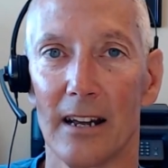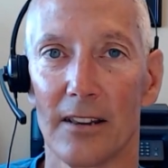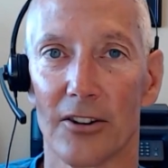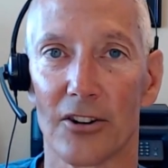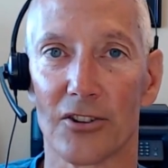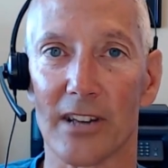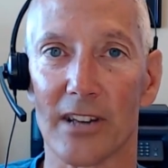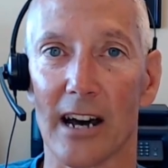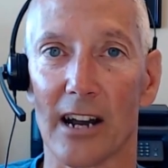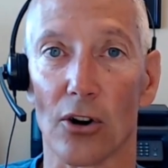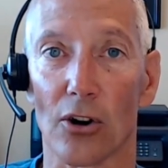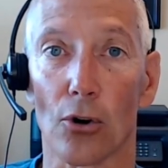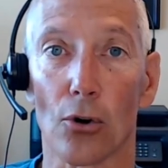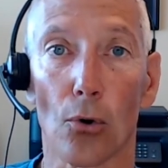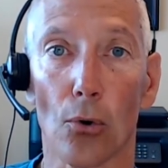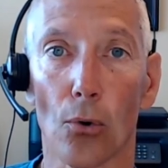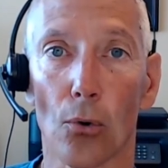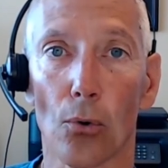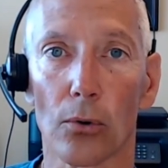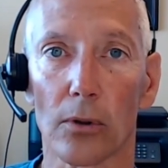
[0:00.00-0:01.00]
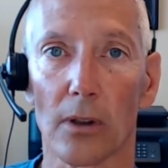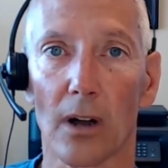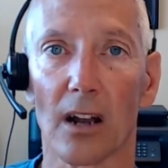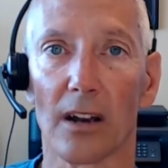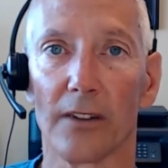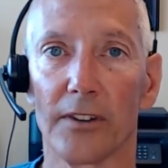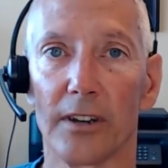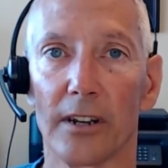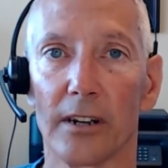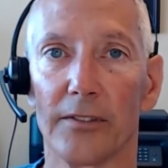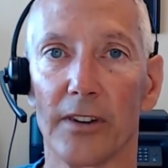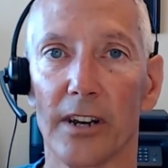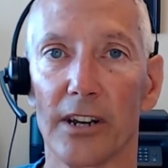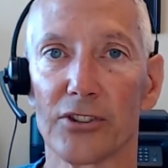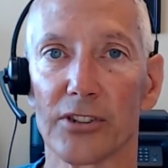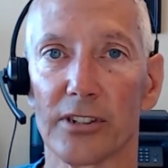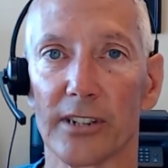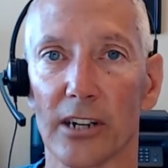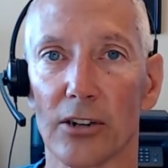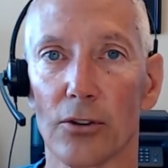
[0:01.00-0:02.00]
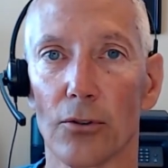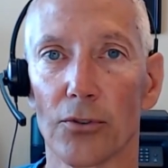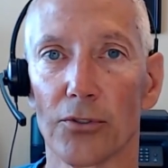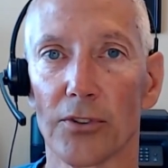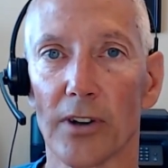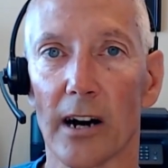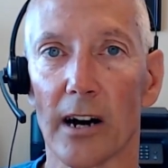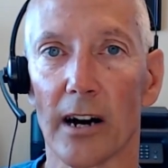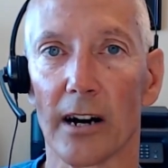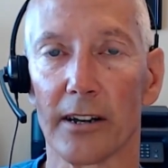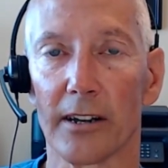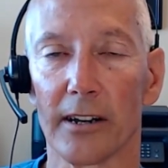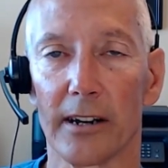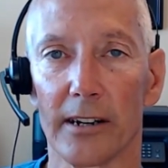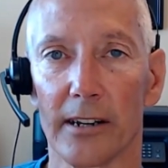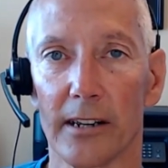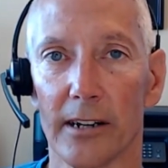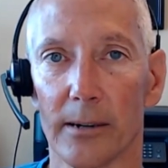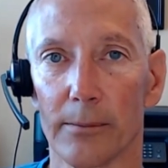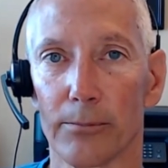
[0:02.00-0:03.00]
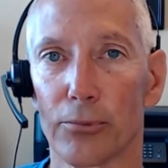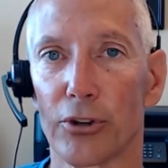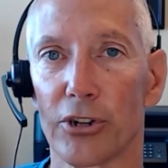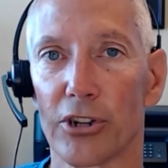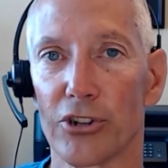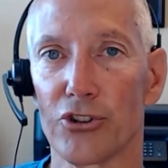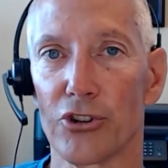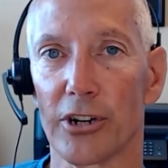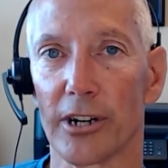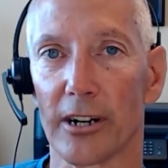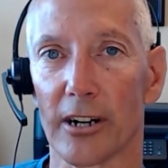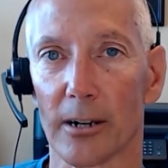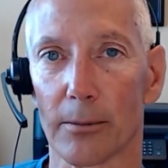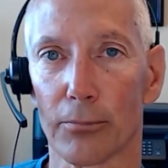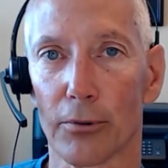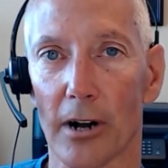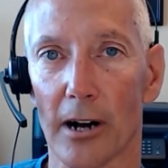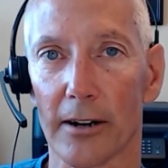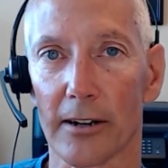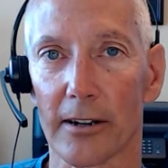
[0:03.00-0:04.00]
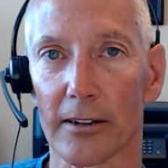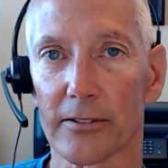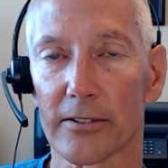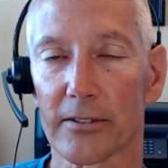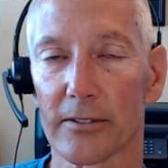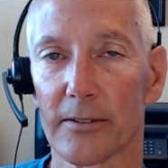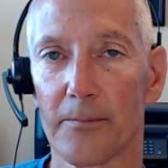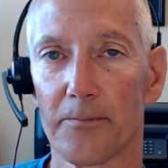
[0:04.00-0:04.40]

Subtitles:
there's not a whole lot of innovation that goes on in a pretty generic product.